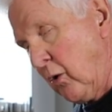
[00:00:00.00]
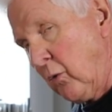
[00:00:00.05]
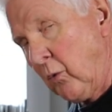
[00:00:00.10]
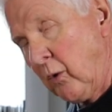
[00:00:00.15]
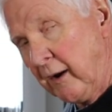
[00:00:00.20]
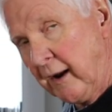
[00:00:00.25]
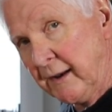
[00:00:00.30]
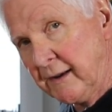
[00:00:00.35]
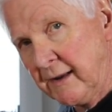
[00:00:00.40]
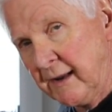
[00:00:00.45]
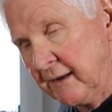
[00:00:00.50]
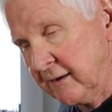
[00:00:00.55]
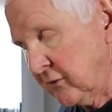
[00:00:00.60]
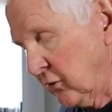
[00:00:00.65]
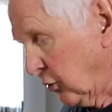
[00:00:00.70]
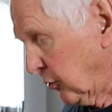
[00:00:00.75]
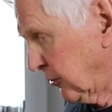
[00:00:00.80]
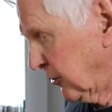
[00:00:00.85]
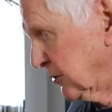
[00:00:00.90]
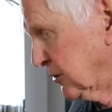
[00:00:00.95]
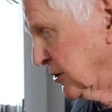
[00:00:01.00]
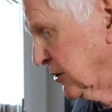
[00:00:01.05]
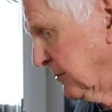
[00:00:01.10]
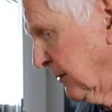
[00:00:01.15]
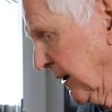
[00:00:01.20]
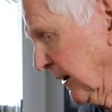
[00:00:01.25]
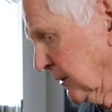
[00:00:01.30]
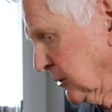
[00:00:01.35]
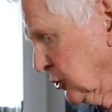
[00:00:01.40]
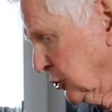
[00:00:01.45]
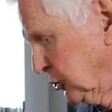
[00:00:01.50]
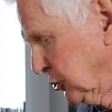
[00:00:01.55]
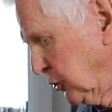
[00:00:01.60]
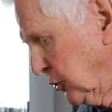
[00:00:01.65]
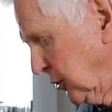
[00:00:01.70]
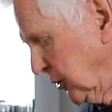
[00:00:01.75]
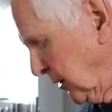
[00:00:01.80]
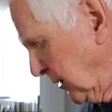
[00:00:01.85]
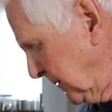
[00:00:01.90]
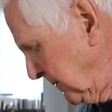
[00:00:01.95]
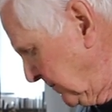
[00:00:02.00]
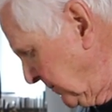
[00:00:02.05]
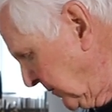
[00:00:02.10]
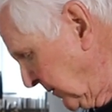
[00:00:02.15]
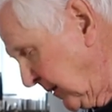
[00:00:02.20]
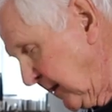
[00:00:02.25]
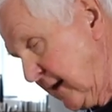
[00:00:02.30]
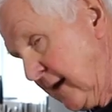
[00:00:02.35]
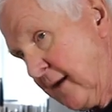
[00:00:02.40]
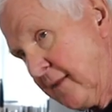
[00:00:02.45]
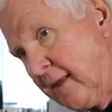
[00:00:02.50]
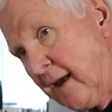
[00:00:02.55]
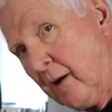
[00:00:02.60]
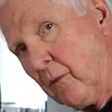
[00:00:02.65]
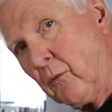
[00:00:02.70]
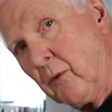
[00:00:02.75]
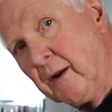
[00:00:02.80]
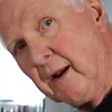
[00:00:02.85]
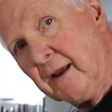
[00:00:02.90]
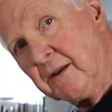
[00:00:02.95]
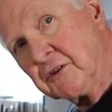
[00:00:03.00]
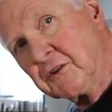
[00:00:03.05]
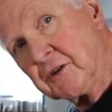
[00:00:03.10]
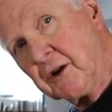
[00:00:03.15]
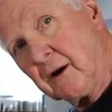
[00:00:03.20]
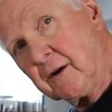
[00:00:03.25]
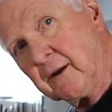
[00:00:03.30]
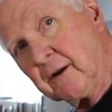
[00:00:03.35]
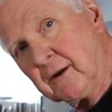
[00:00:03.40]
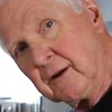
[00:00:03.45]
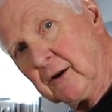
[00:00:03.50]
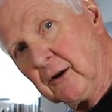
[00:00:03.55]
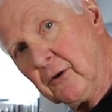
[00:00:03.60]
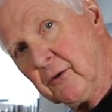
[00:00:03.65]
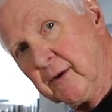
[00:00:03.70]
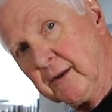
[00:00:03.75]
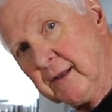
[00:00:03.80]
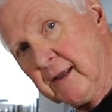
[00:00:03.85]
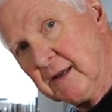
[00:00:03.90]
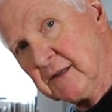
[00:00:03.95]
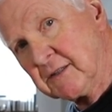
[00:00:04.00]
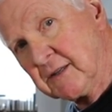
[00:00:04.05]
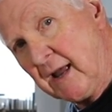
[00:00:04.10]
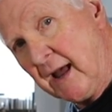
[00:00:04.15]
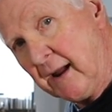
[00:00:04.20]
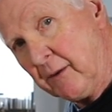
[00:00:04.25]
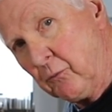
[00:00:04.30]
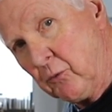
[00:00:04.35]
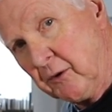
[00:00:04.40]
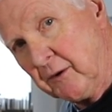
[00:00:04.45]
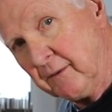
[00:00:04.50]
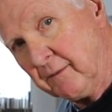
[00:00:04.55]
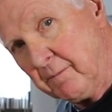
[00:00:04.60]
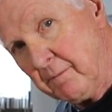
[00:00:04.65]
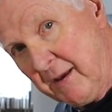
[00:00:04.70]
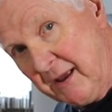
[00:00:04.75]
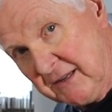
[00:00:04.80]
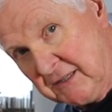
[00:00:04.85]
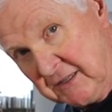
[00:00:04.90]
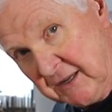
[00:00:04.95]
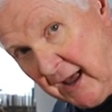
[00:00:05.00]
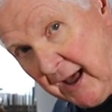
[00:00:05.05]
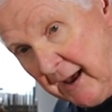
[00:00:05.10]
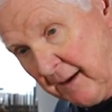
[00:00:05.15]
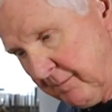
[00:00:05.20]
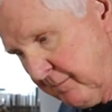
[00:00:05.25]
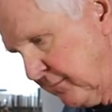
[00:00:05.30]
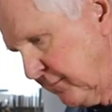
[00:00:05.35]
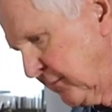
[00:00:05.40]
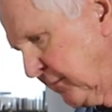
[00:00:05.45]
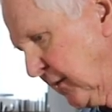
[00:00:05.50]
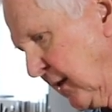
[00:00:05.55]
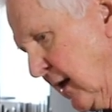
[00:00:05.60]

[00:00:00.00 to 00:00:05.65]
what I did in order to make sure that when I started gluing this, I wouldn't mess up,